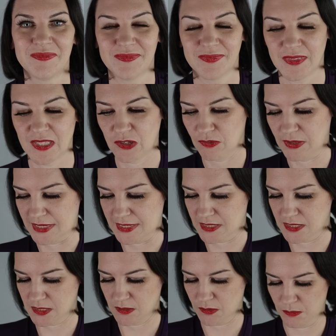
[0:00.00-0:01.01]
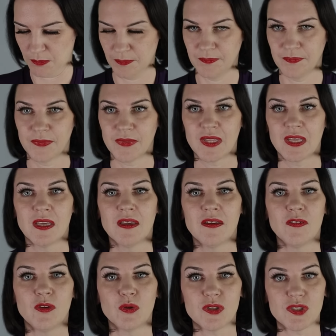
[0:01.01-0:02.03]
Great, so you
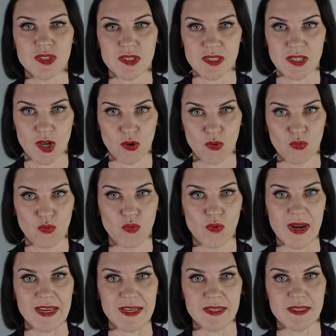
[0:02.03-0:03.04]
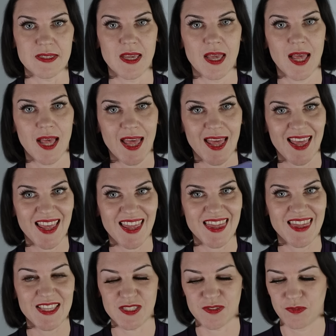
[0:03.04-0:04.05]
could just raise
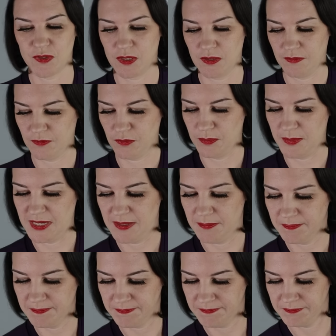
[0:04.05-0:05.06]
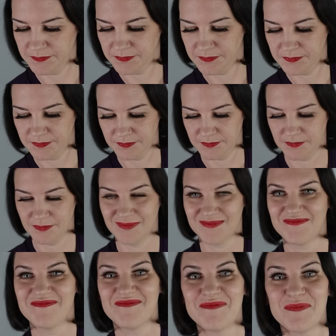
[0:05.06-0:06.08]
this foot up for me.
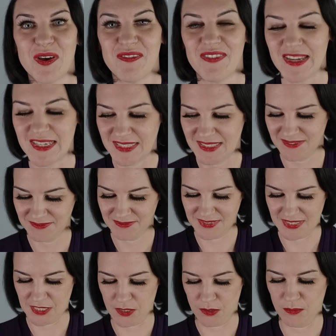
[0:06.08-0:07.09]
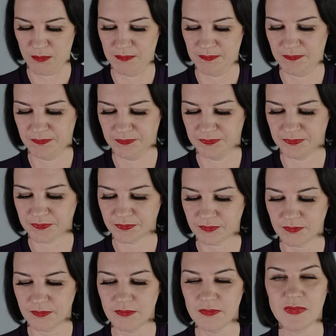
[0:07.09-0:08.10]
Perfect, thank you.
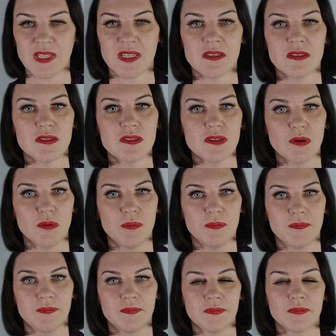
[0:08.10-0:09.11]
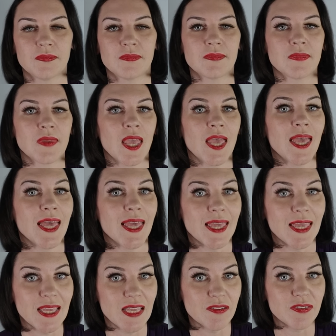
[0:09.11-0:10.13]
So,
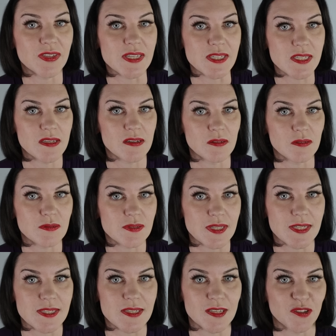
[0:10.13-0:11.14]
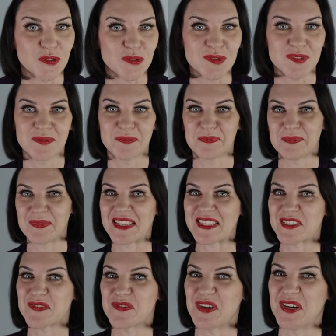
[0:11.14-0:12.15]
if it tickles, it tickles. That's
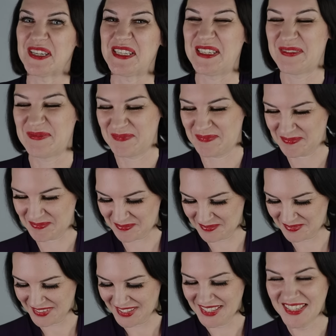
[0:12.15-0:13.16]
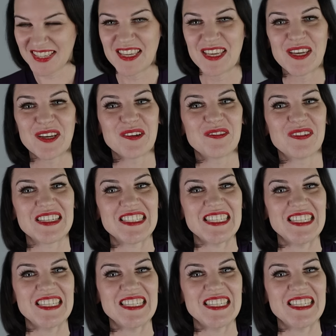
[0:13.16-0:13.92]
fine. Ready?